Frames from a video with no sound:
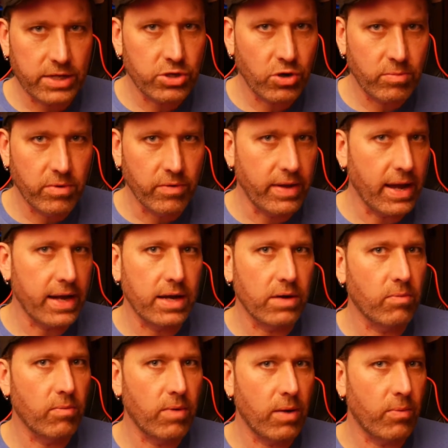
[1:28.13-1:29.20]
Joe movie.
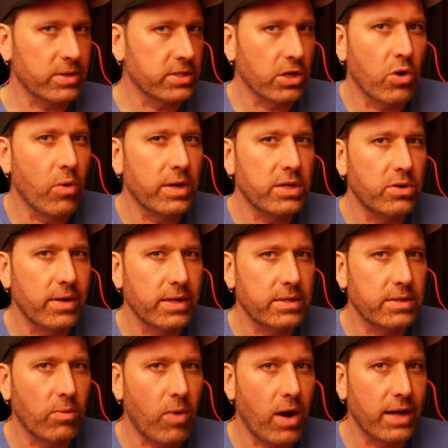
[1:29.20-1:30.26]
I wasn't going to it
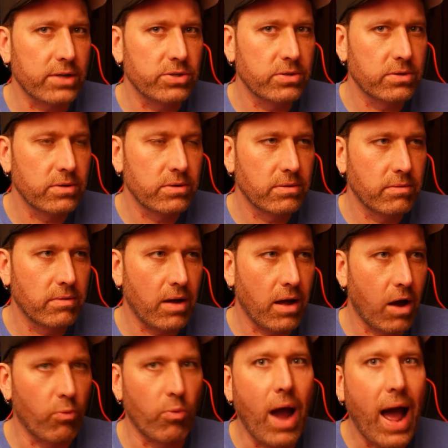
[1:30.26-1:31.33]
to watch
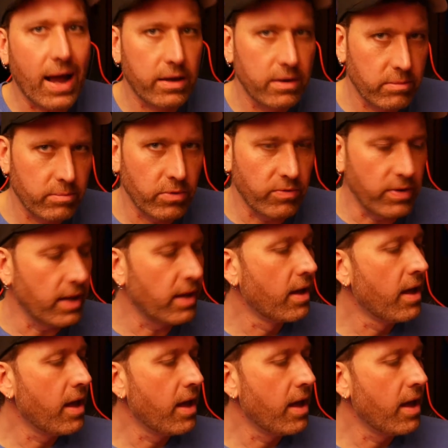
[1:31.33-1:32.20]
a Rock movie.